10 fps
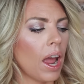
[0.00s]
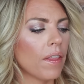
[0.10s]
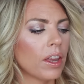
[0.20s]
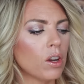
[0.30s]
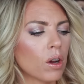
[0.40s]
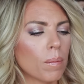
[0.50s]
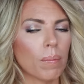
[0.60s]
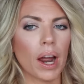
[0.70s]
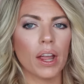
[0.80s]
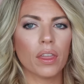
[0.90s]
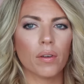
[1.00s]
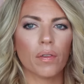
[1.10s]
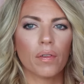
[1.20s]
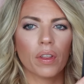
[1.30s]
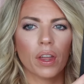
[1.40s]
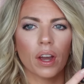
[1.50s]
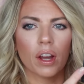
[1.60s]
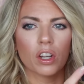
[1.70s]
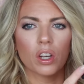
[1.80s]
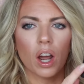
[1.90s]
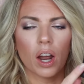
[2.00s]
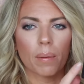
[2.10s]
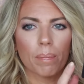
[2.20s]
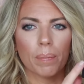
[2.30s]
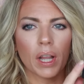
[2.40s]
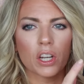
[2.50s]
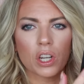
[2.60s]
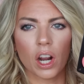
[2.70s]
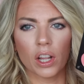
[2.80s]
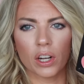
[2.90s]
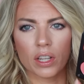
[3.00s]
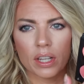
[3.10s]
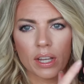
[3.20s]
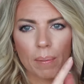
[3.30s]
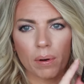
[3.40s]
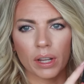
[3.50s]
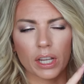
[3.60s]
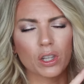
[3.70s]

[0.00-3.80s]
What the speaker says: And then you can buy the blush colors separately.